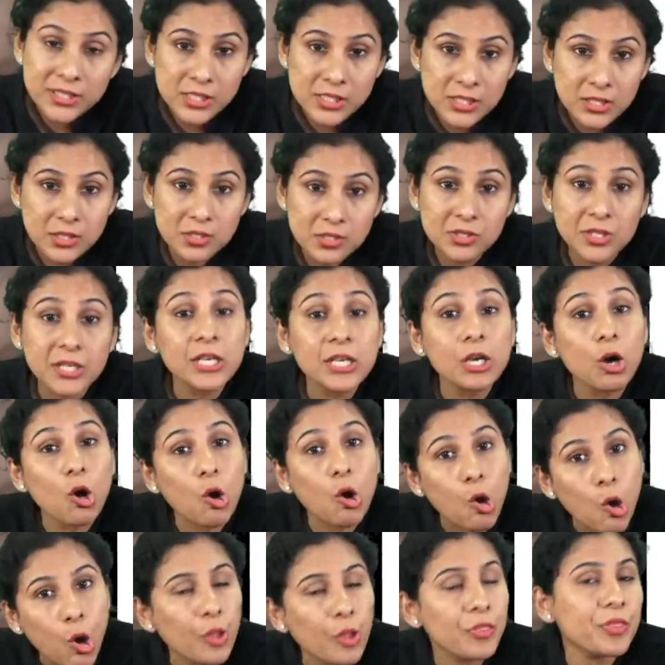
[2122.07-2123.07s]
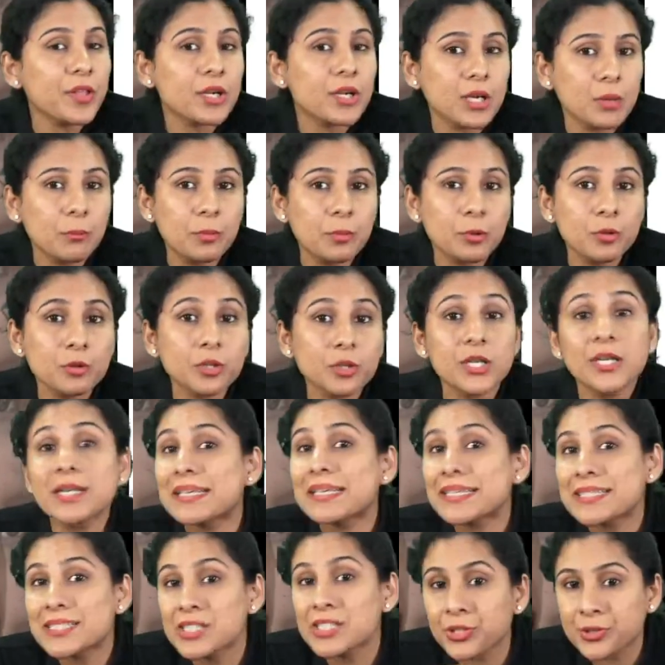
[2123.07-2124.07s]
the surgery on the computer
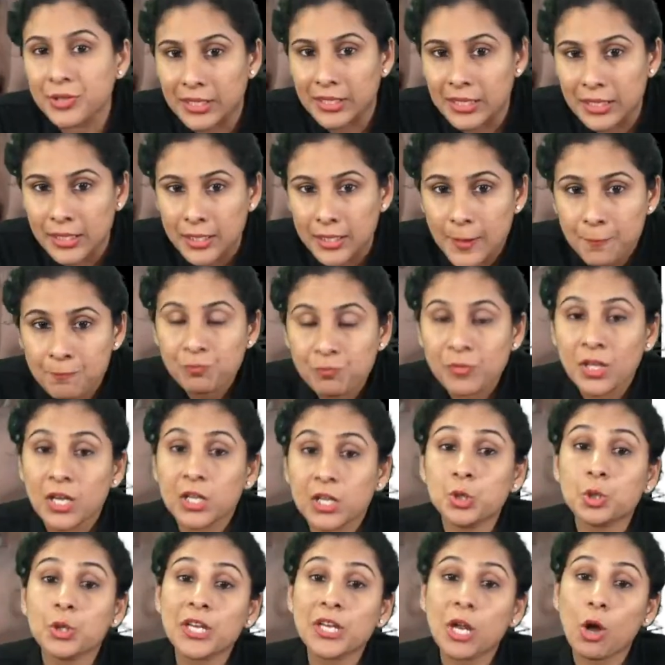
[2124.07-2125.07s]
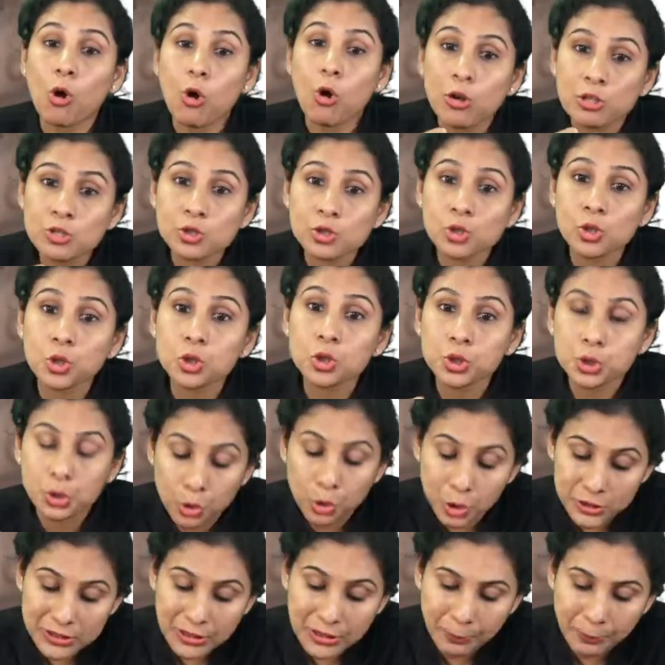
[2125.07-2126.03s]
digitally. You can also show